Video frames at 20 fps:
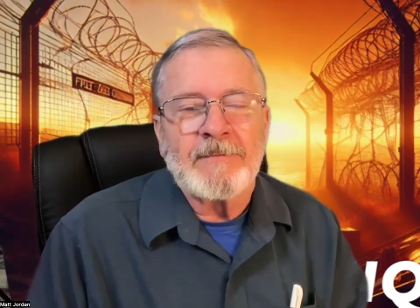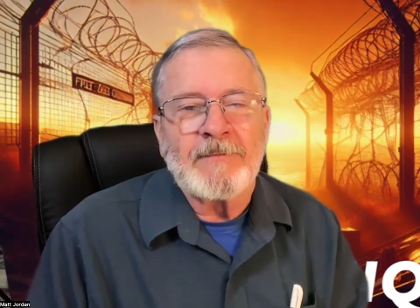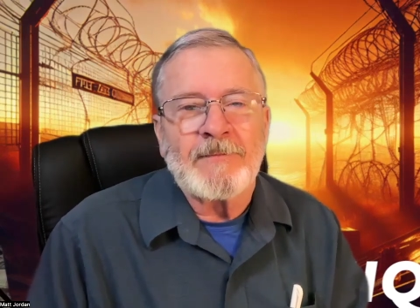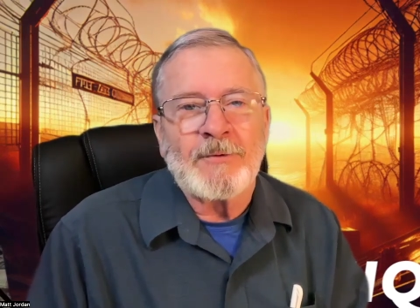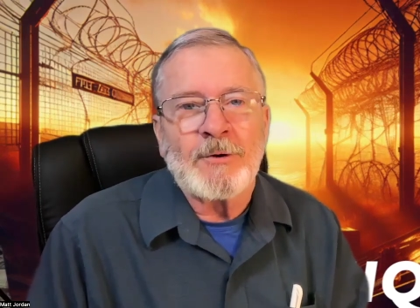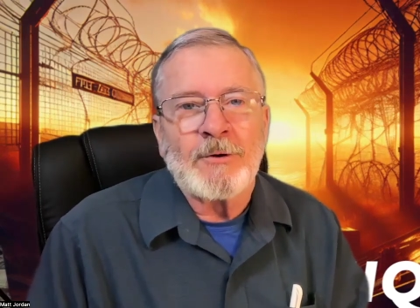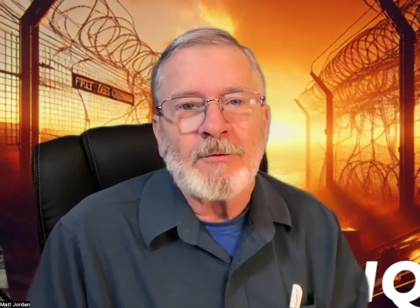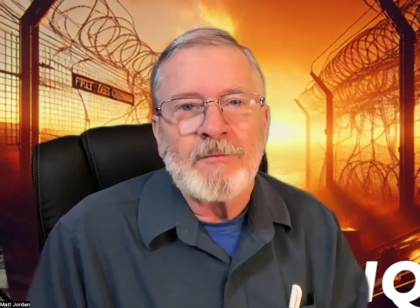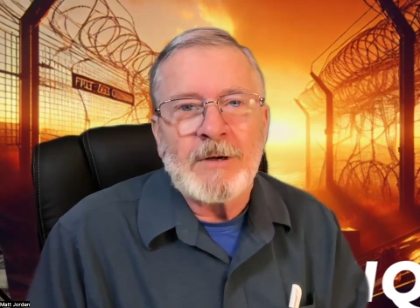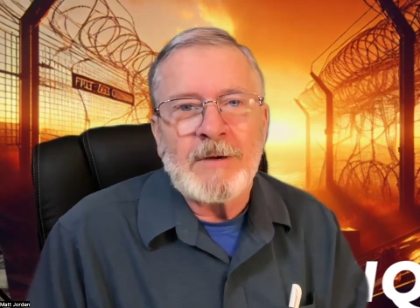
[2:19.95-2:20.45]

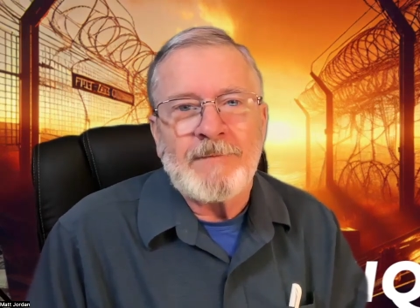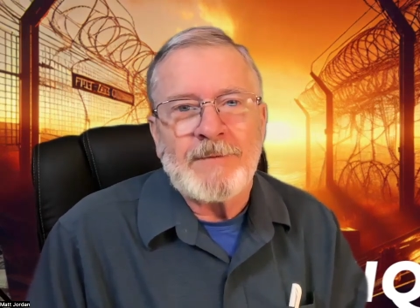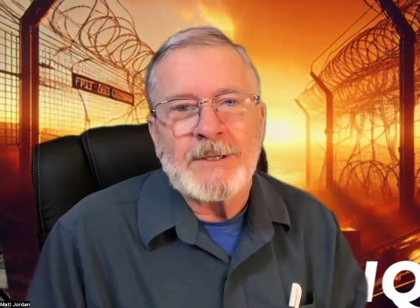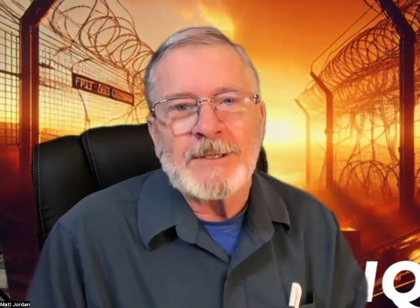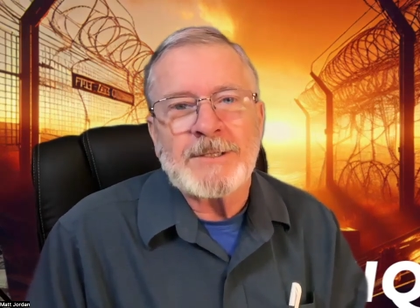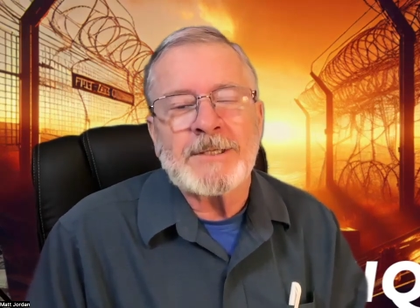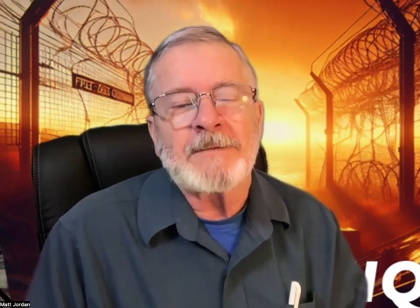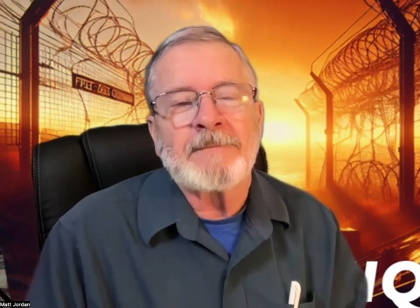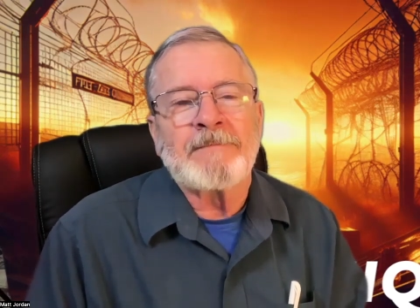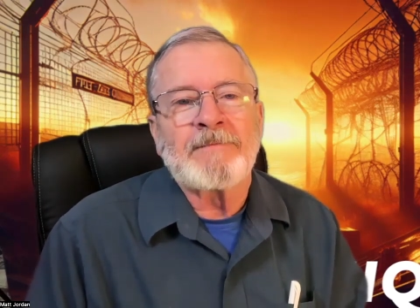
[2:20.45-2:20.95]
for a
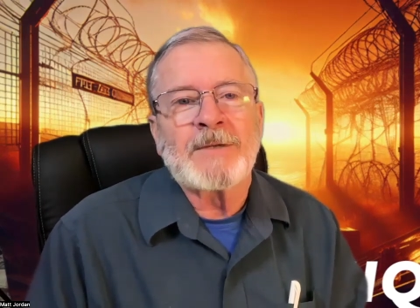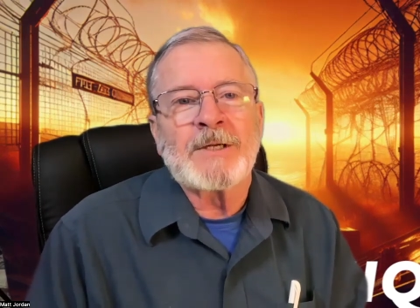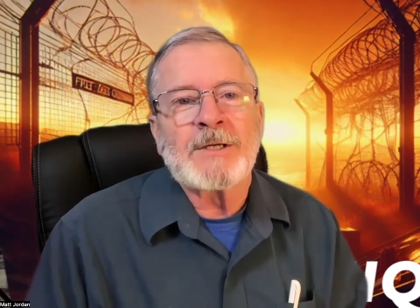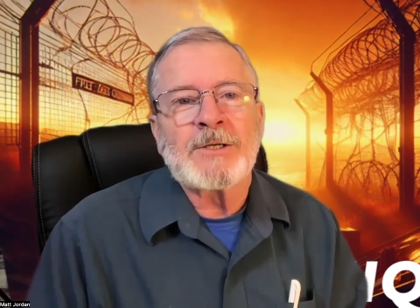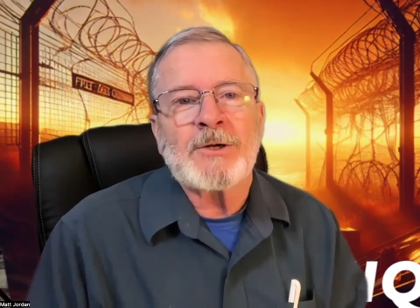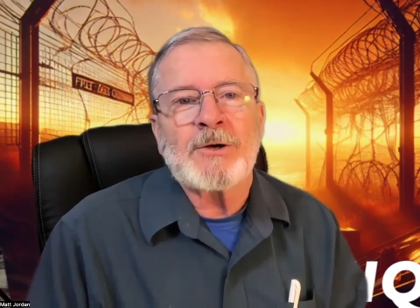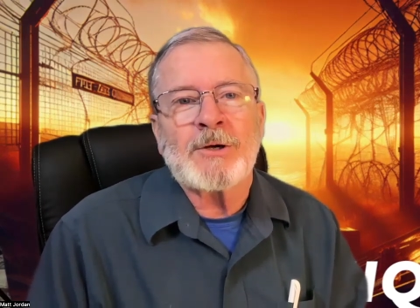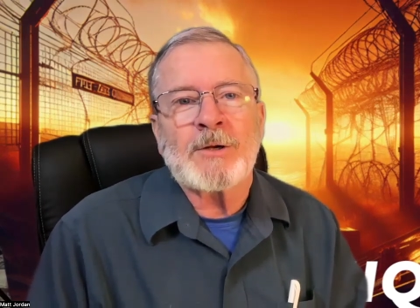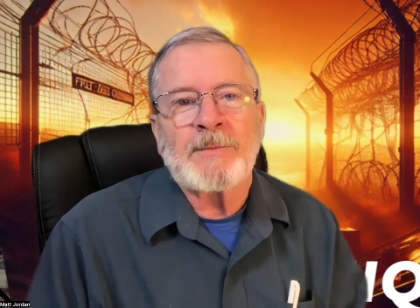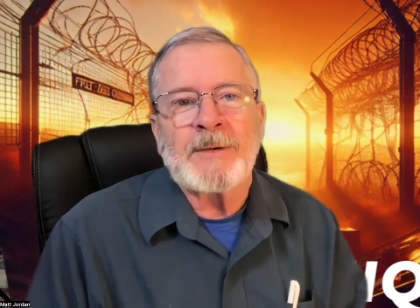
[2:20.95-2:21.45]
revisit,
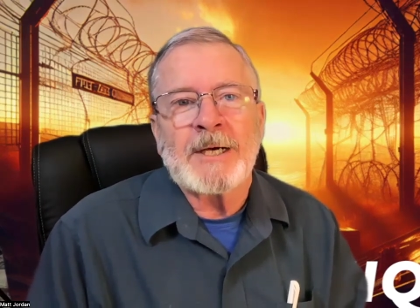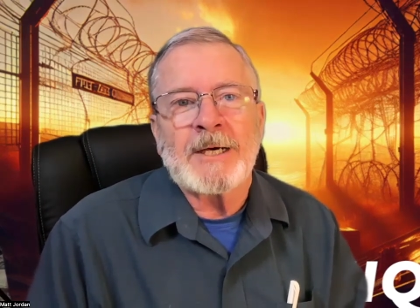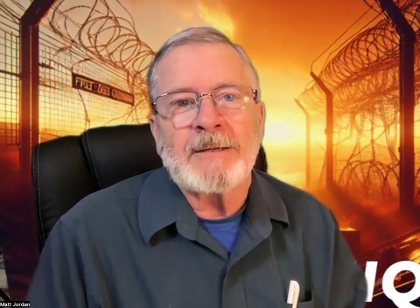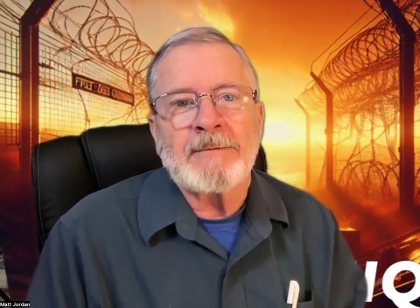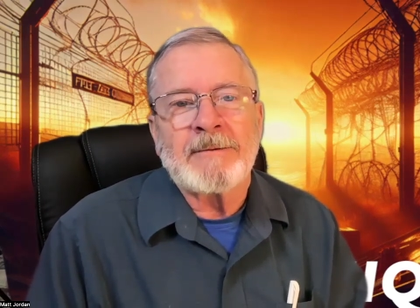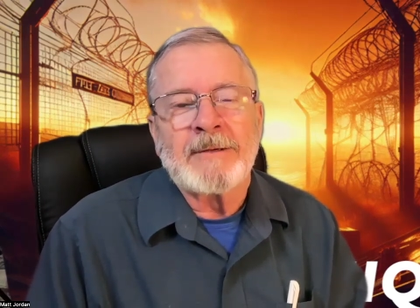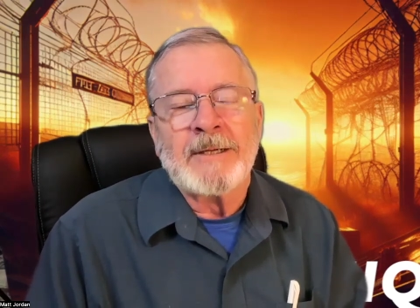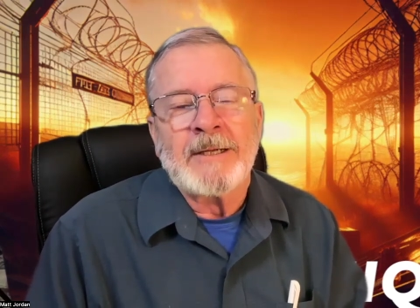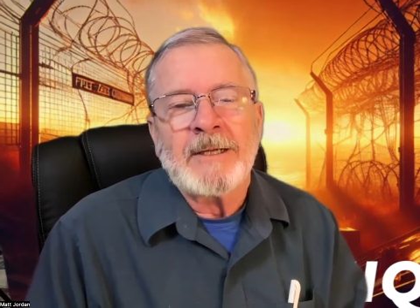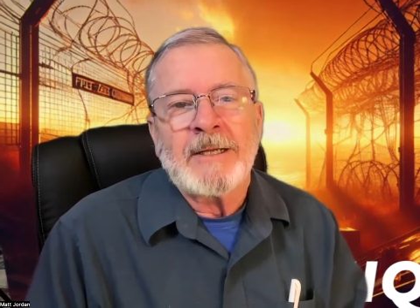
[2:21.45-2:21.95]
talk
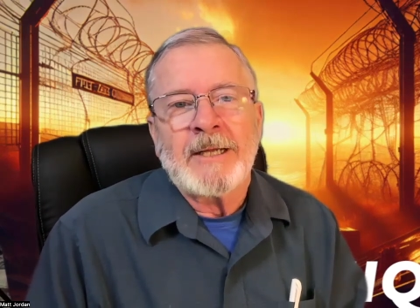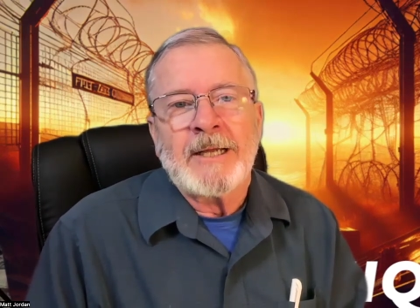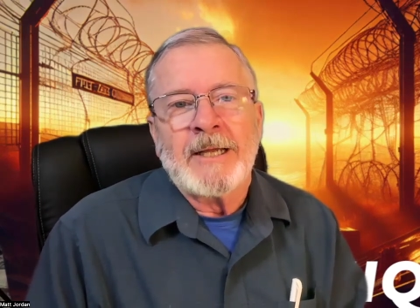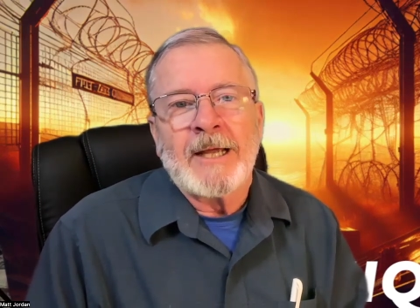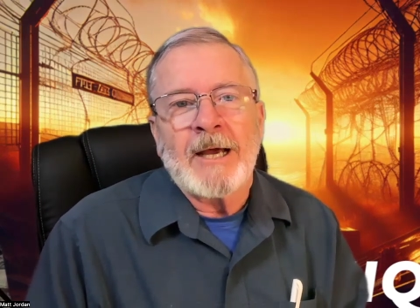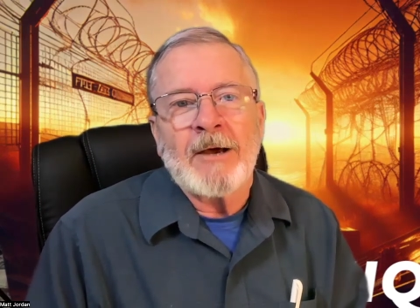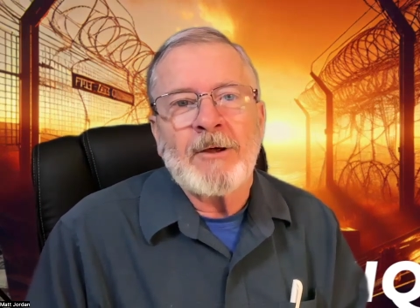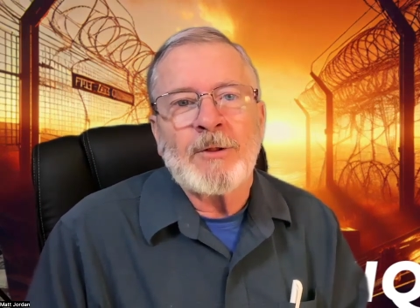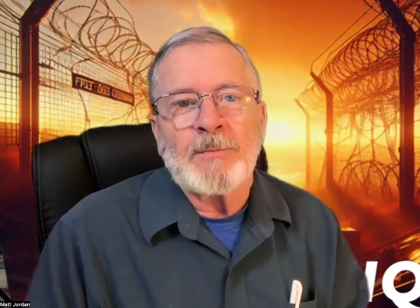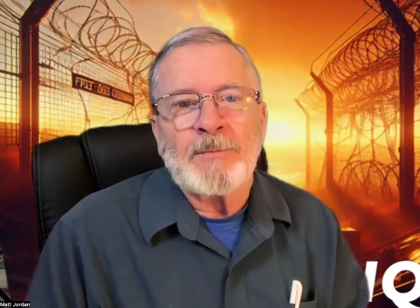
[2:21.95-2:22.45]
about
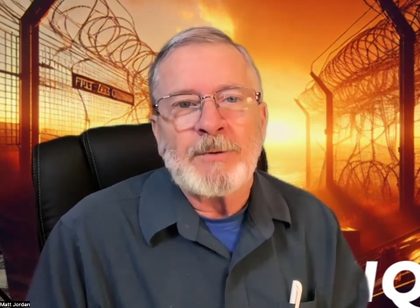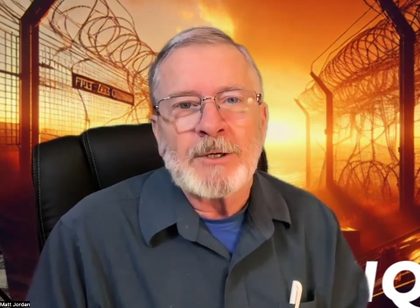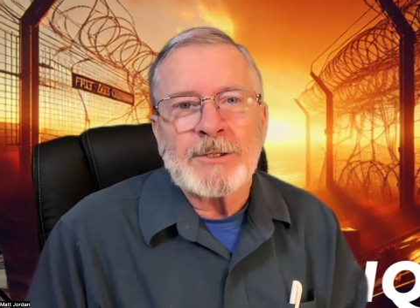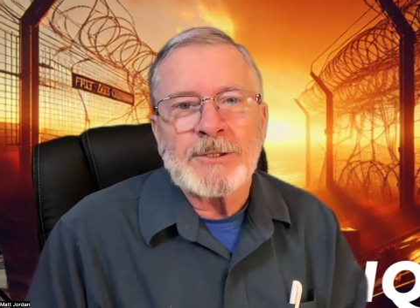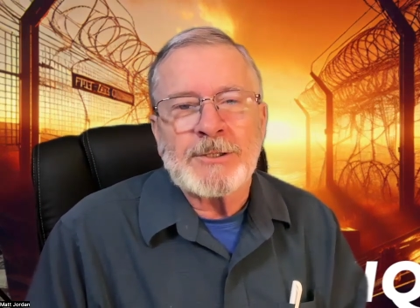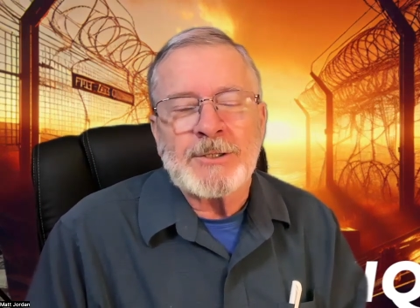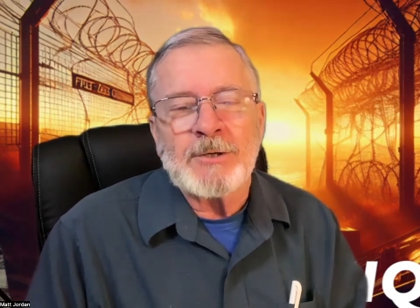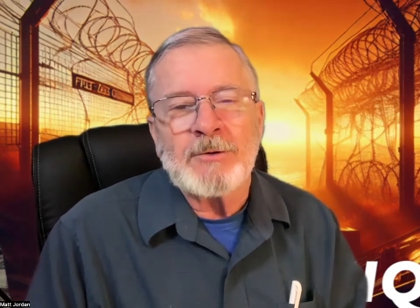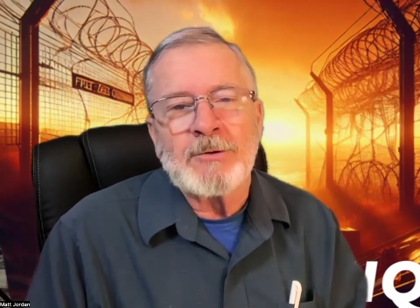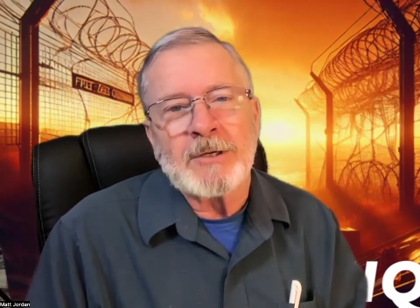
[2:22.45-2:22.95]
how the book
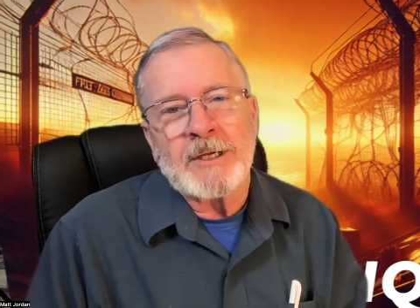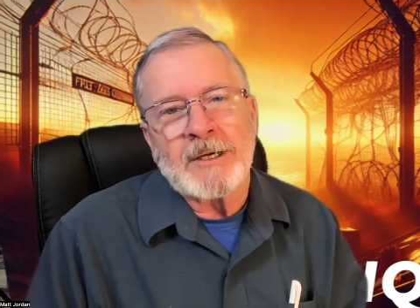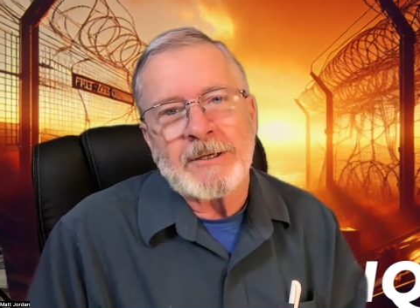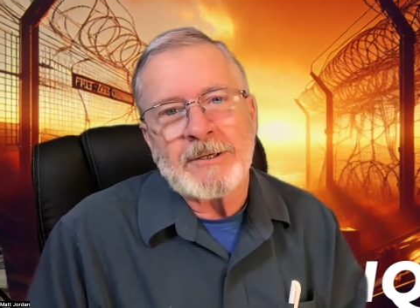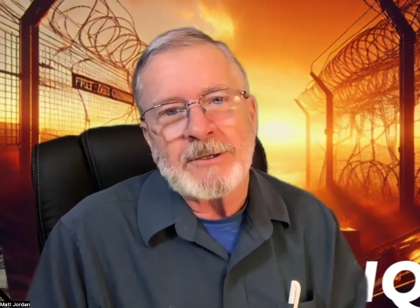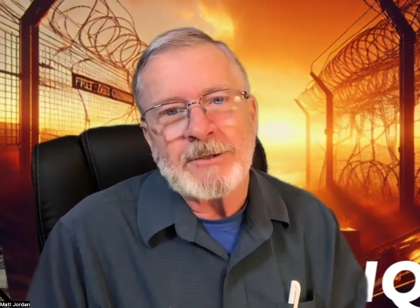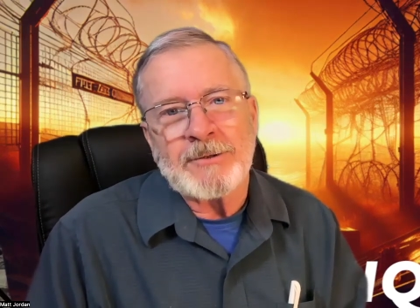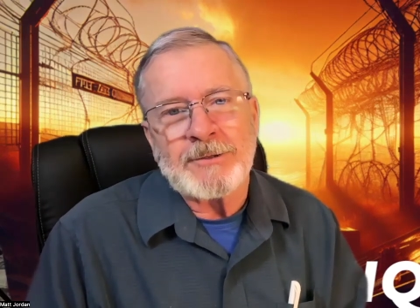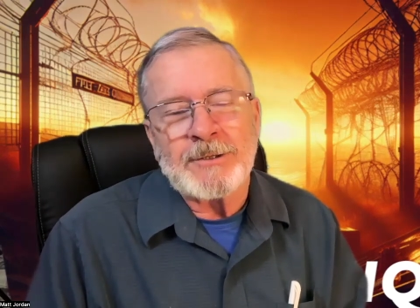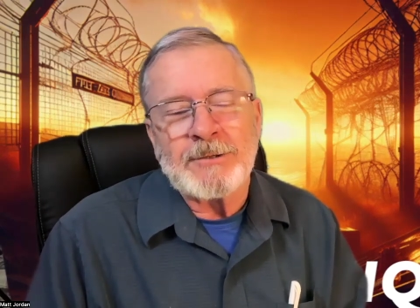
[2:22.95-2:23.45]
is doing, how
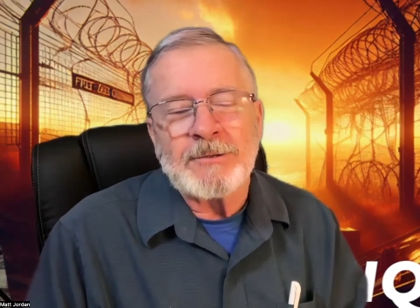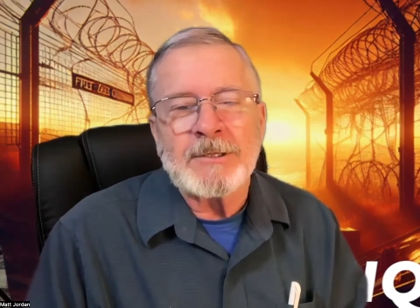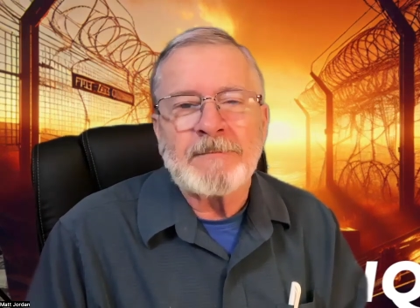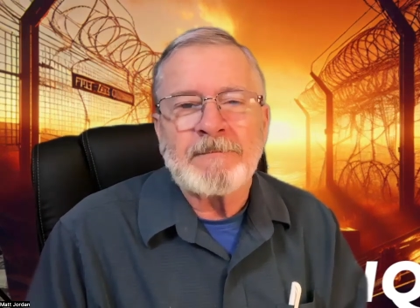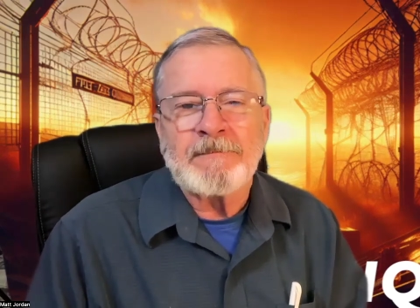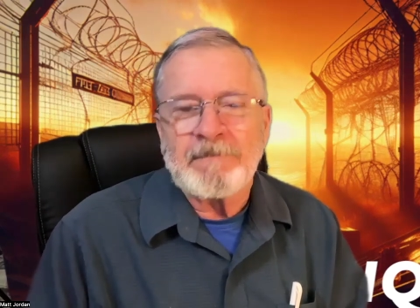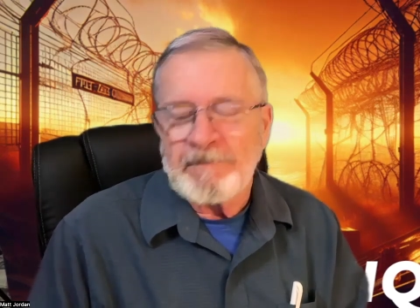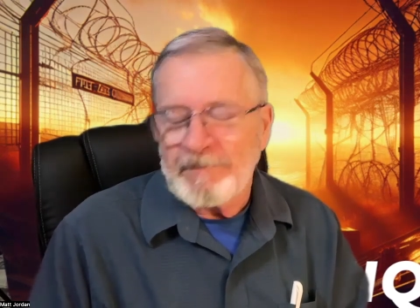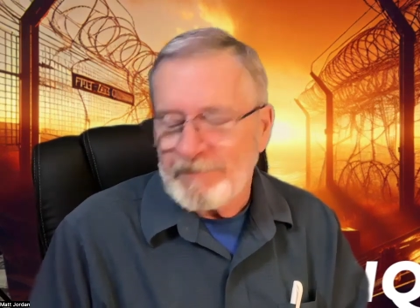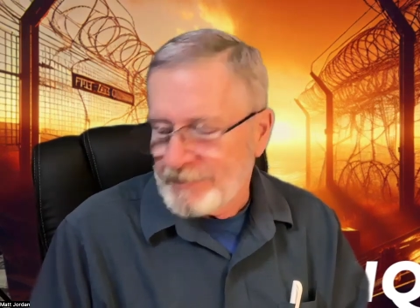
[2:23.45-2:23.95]
you're doing.